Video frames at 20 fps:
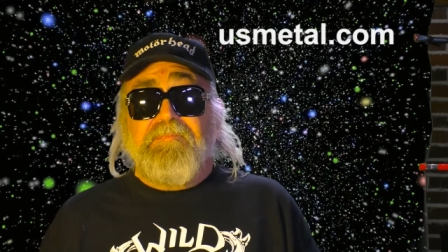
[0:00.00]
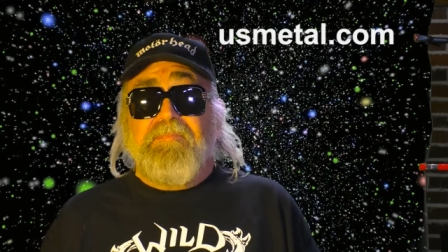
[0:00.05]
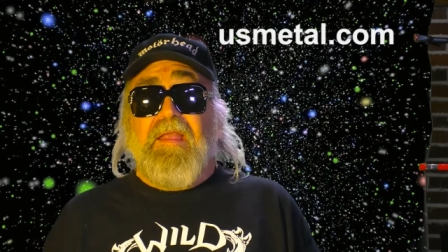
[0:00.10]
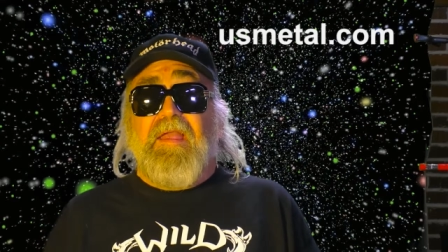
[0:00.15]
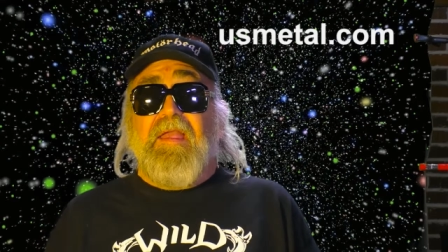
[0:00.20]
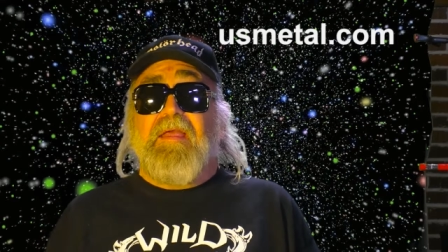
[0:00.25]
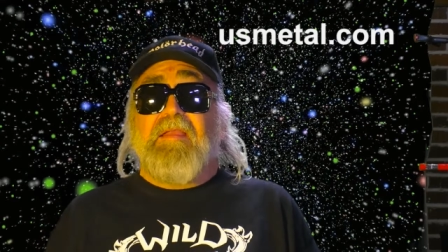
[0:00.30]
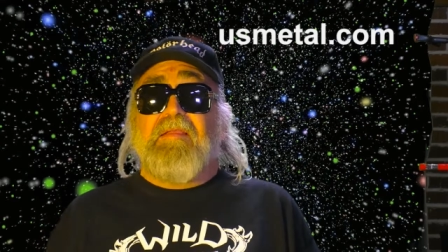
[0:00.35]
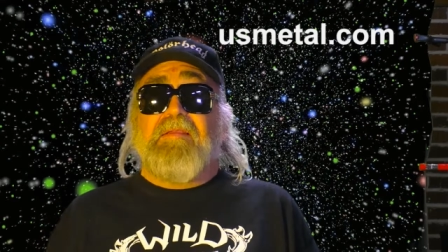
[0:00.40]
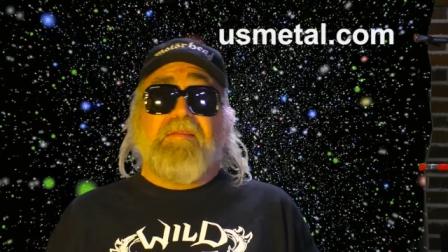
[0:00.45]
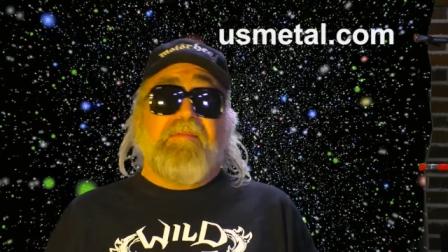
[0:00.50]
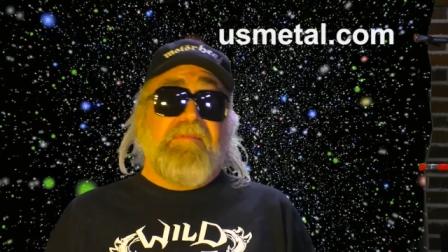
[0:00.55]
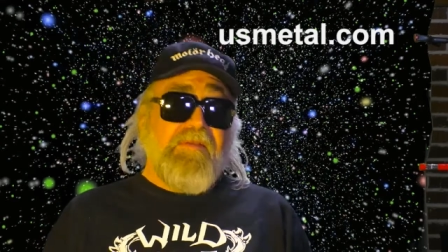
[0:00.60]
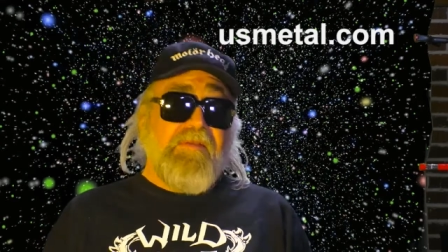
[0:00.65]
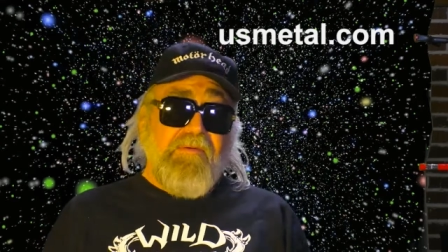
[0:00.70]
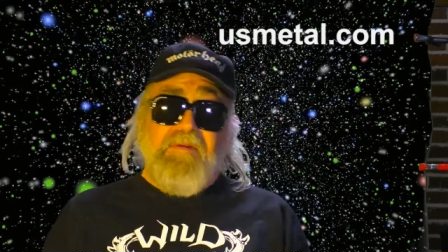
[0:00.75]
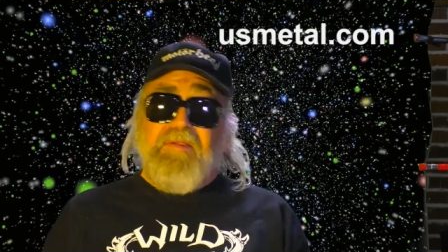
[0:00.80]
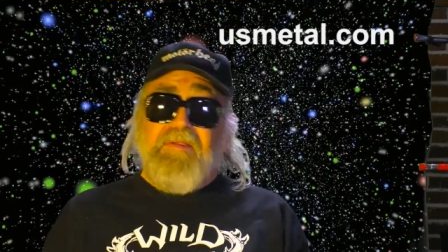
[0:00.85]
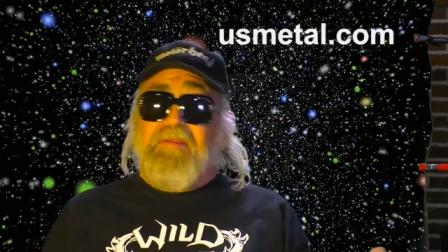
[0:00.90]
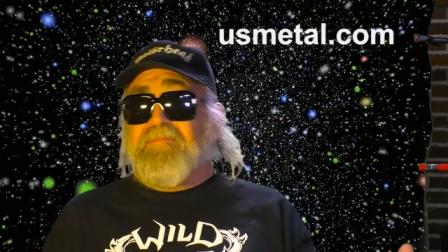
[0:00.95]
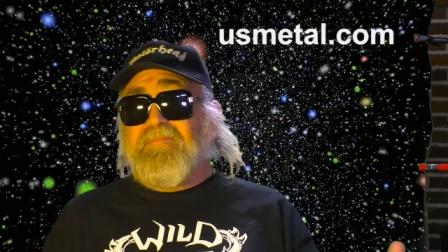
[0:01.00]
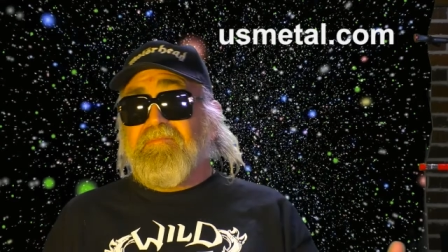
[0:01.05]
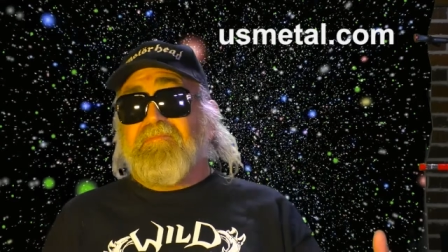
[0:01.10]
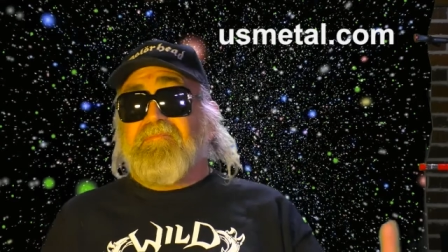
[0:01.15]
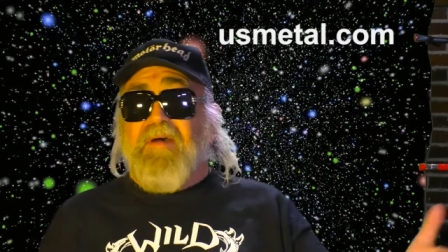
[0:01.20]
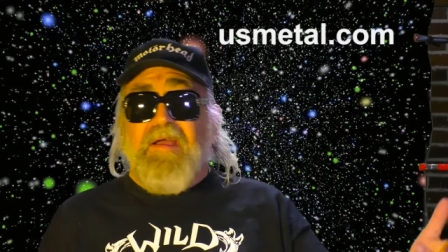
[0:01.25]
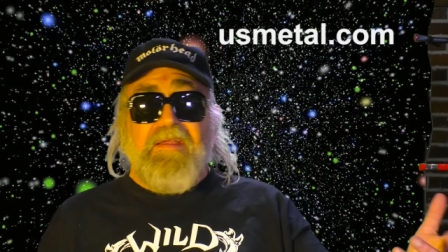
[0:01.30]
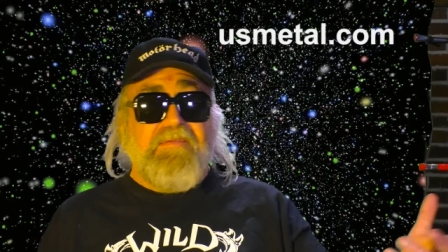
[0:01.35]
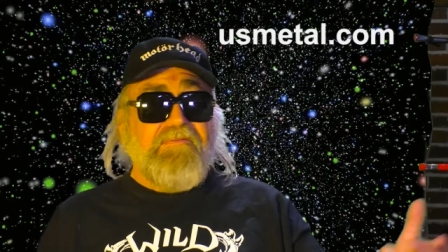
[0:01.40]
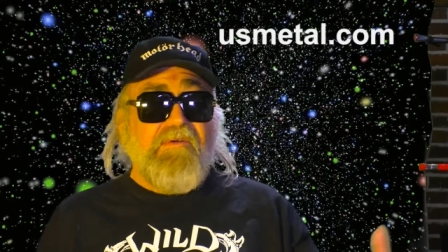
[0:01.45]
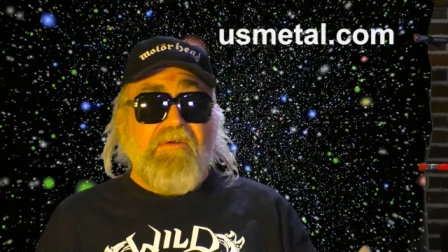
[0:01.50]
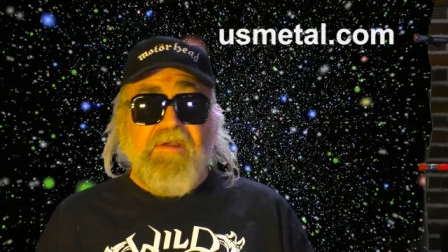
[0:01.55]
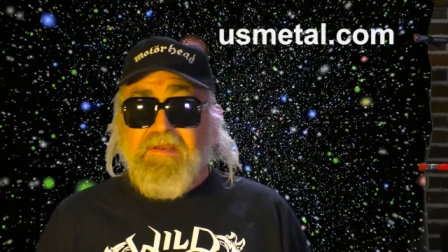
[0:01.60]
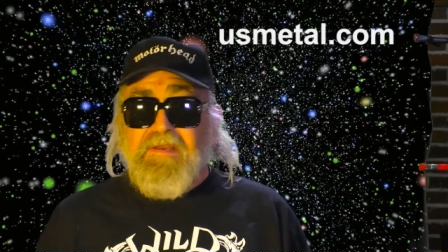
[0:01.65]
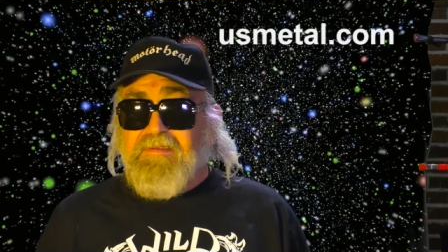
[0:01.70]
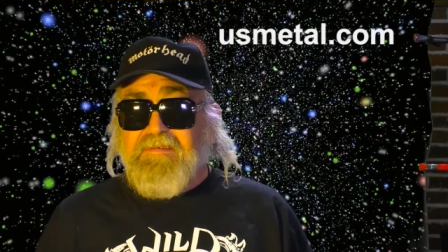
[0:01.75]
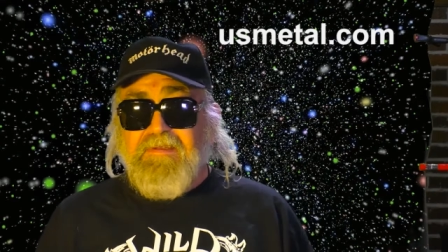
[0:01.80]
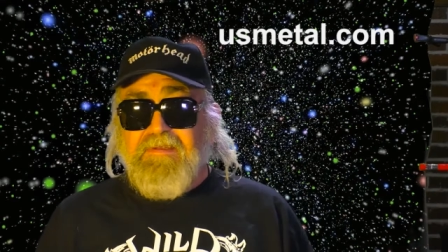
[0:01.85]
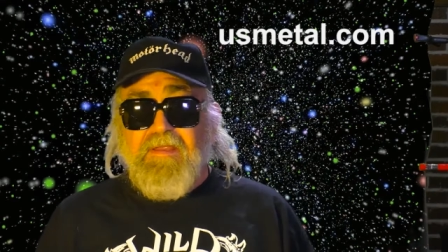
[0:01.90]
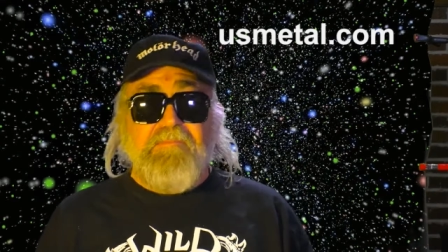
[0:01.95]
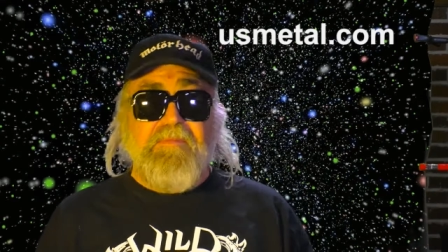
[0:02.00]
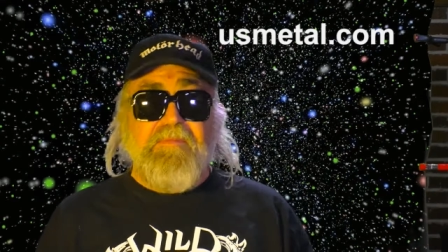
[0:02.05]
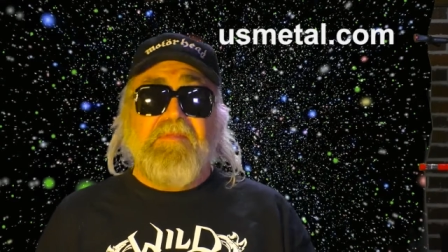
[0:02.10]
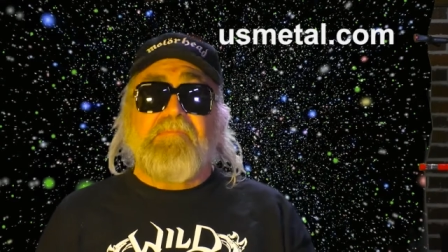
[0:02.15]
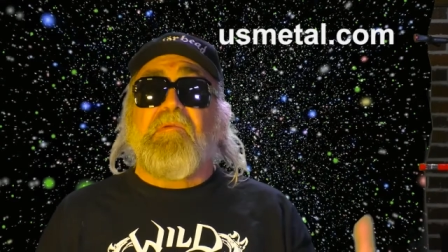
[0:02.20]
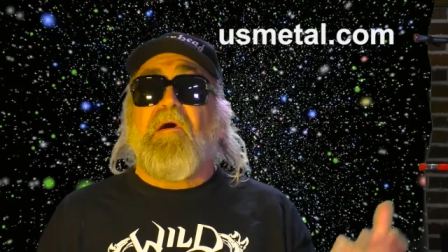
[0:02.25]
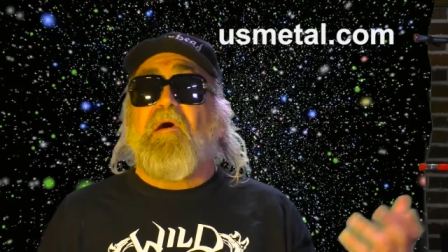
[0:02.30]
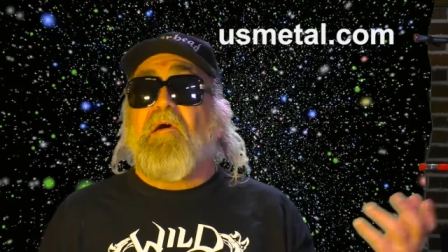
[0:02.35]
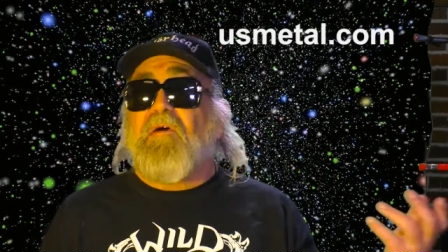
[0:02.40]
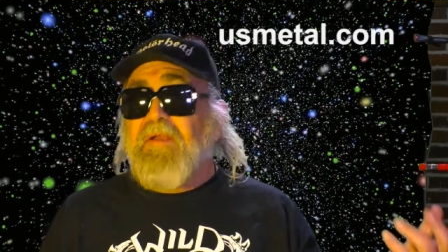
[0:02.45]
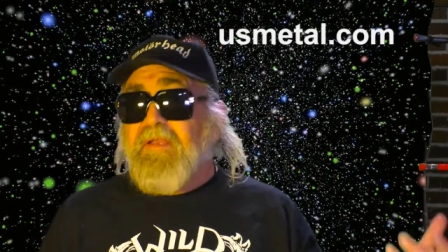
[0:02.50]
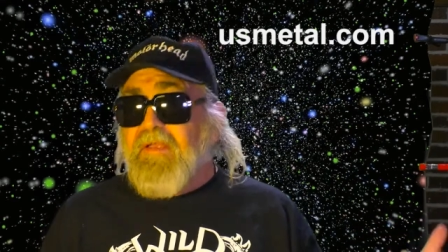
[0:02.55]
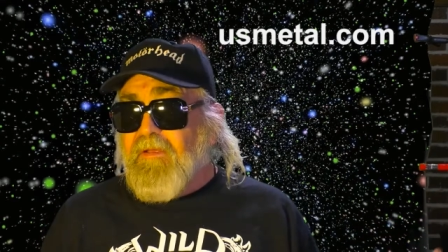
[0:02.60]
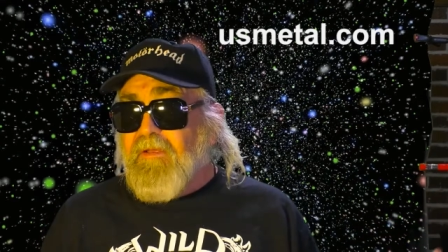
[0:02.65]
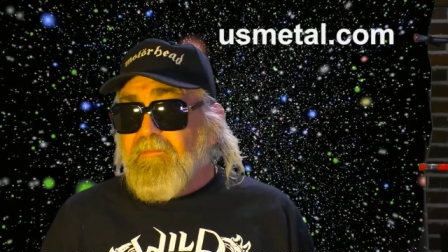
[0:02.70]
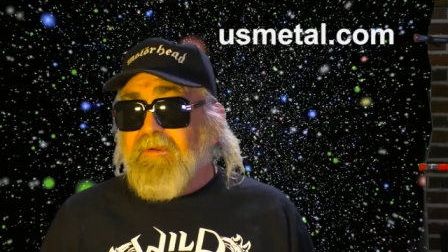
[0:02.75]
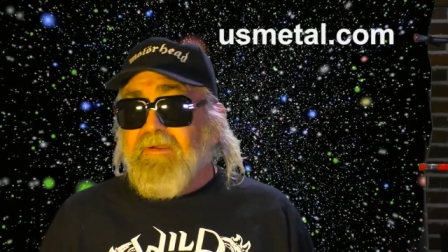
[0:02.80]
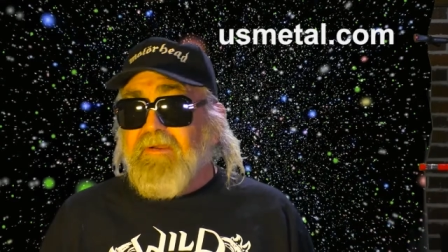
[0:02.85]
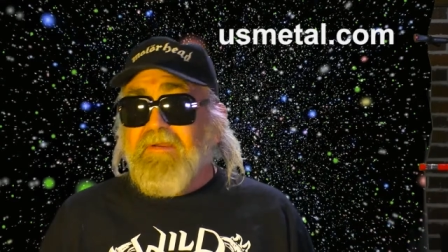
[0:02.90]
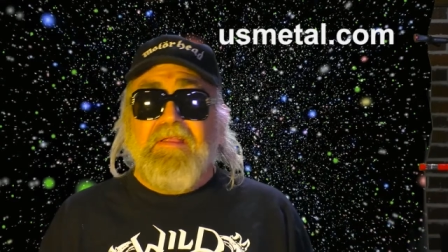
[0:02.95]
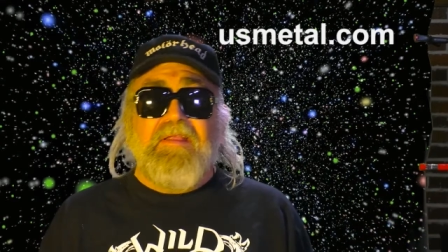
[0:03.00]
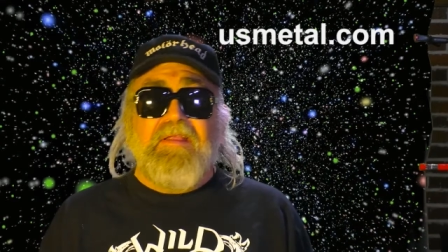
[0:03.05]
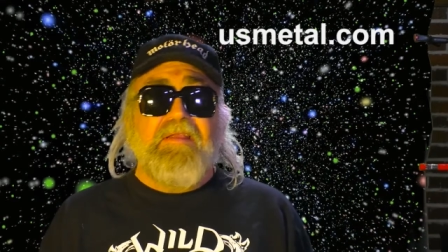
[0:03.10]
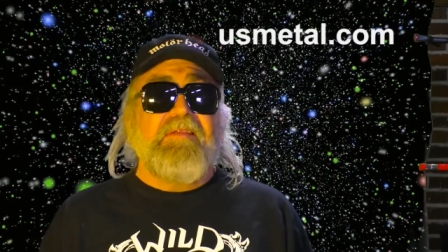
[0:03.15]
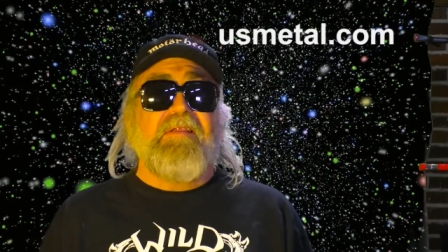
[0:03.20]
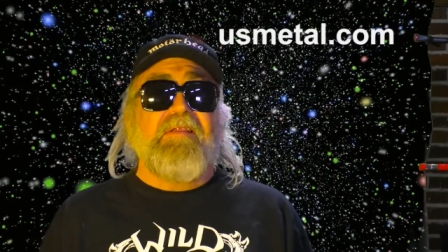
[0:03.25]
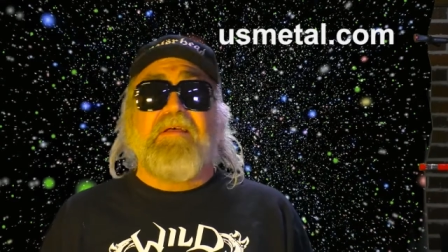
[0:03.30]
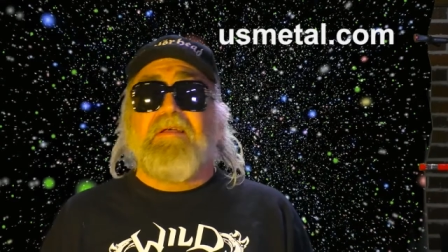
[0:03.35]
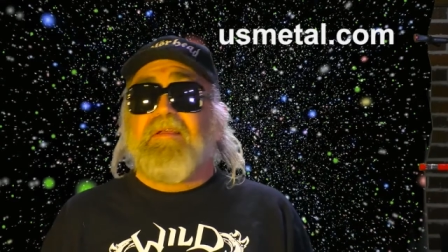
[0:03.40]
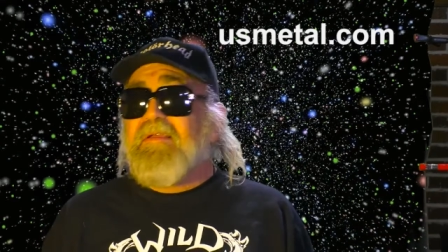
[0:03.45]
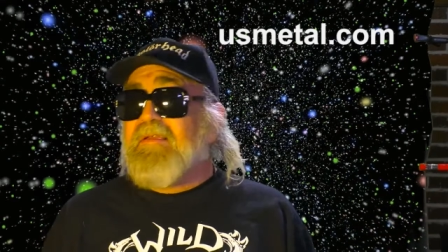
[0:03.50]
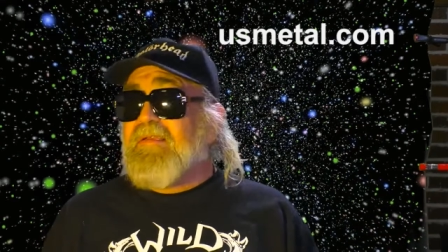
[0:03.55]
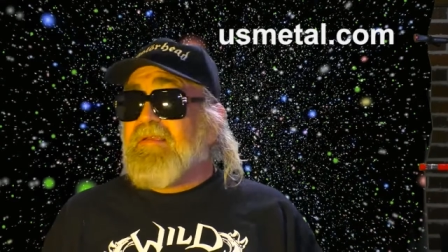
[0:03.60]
And Mike Varney sent me Paul Gilbert, and